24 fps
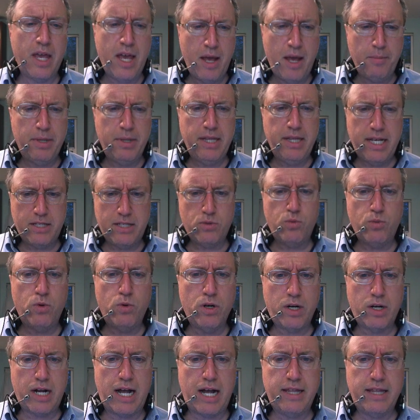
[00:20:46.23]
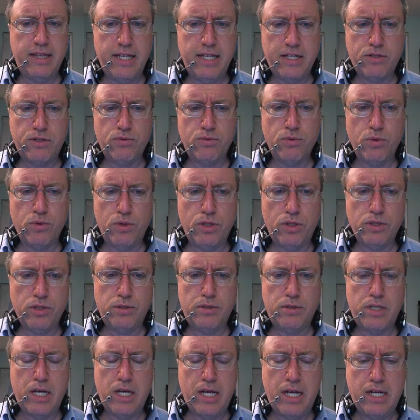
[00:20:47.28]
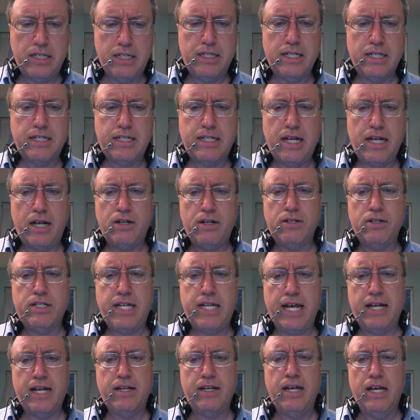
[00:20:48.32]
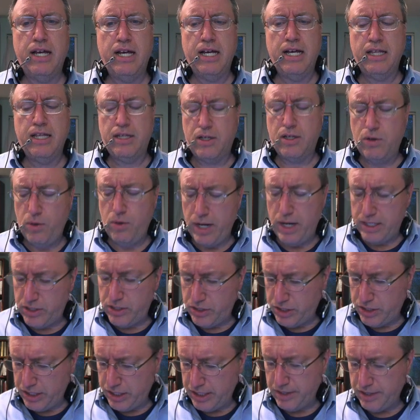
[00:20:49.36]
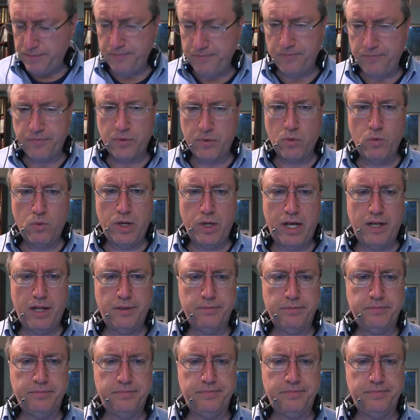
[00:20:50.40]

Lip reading: But let's work on this rules just to understand the question, well,